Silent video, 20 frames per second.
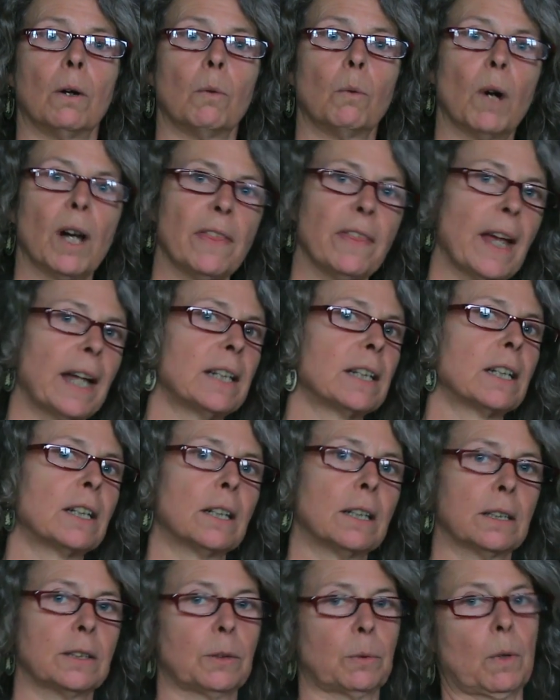What they
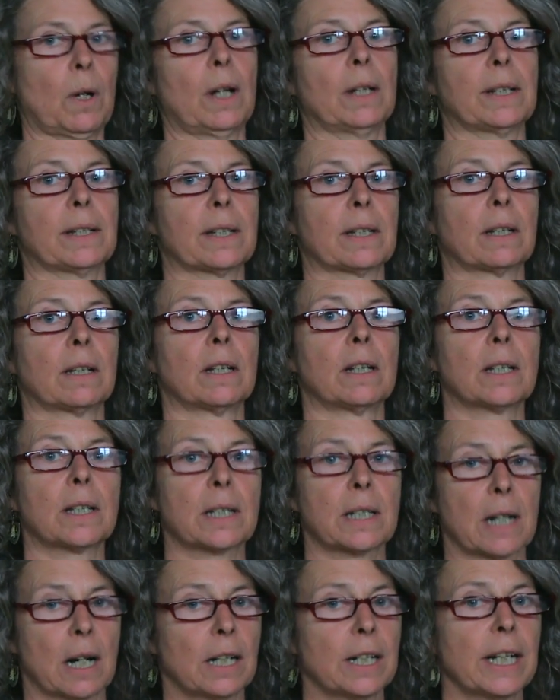learned was
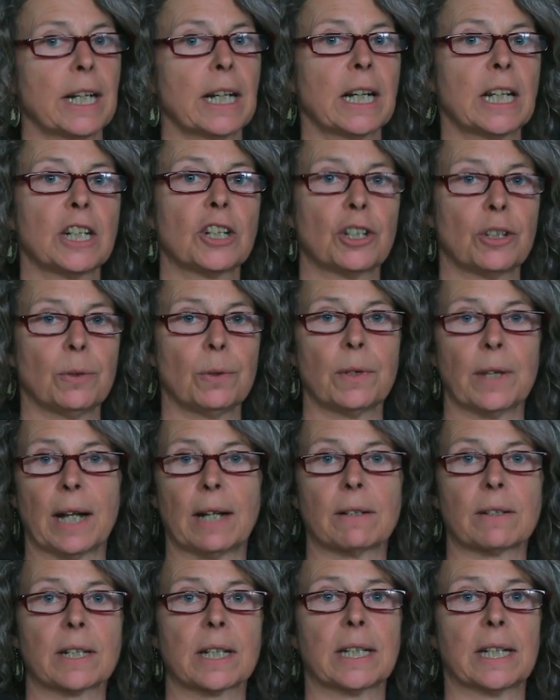starting in
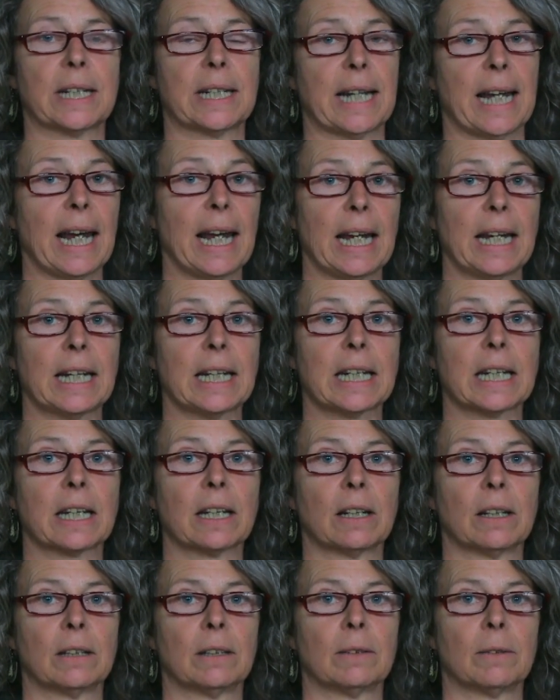2008,
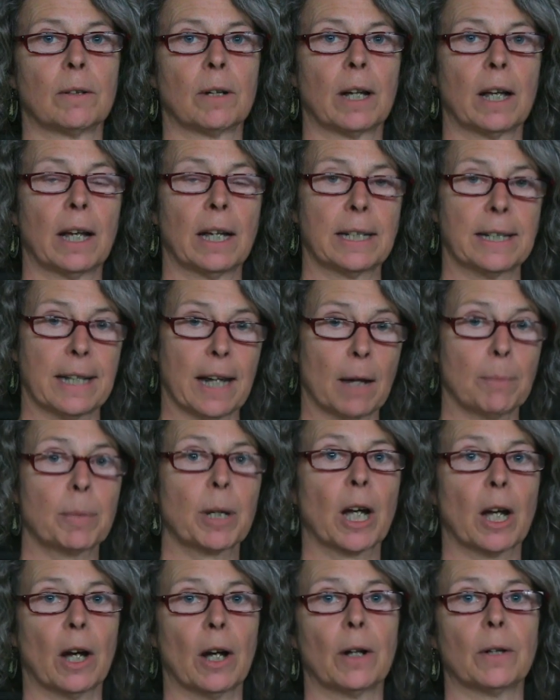
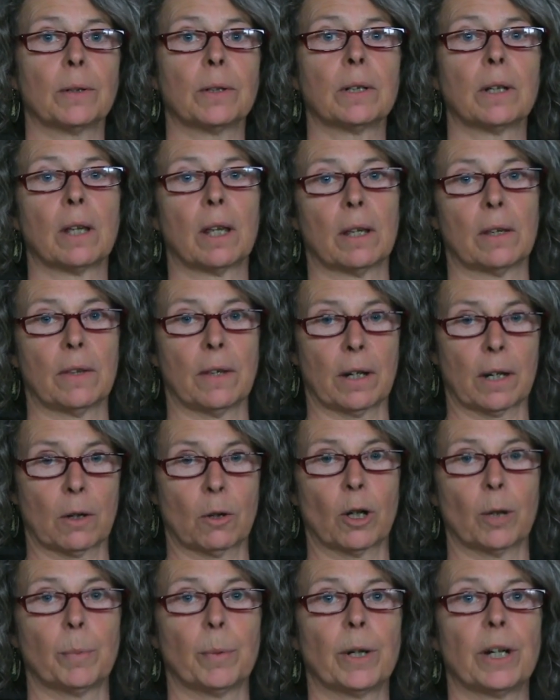TEPCO, the
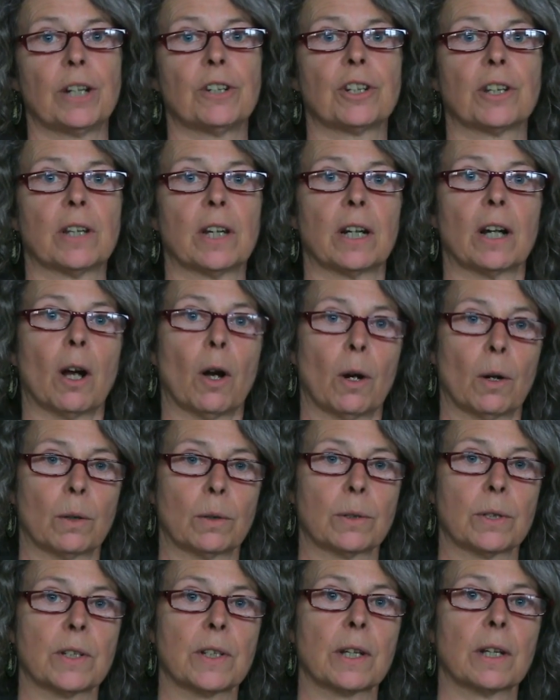corporation that
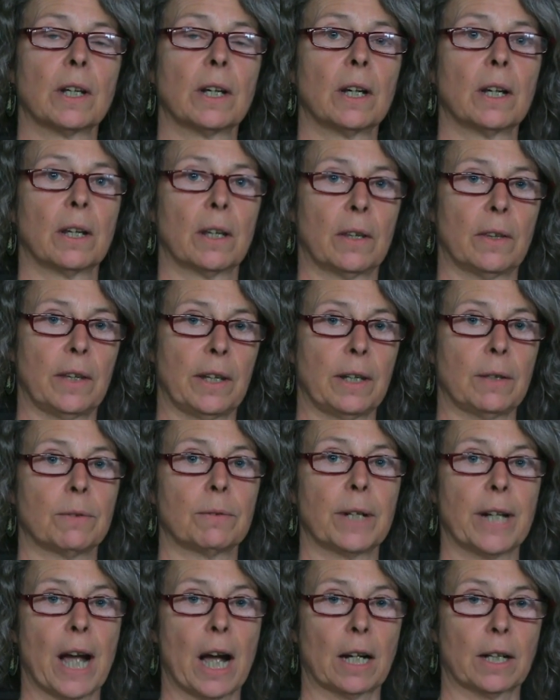owns the
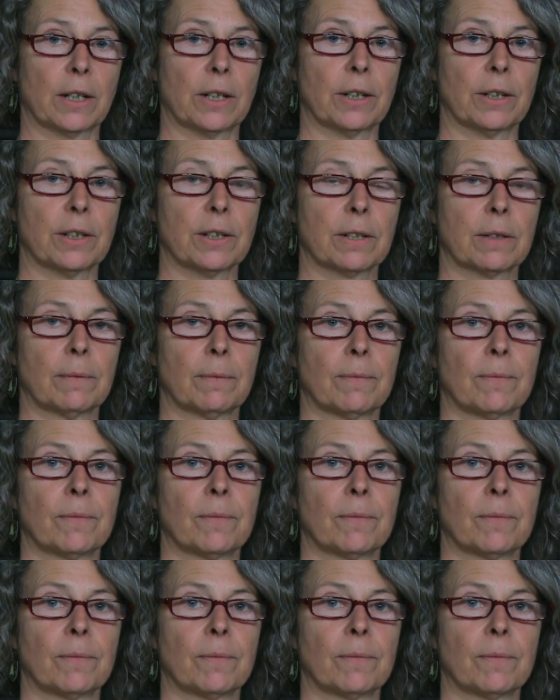reactors,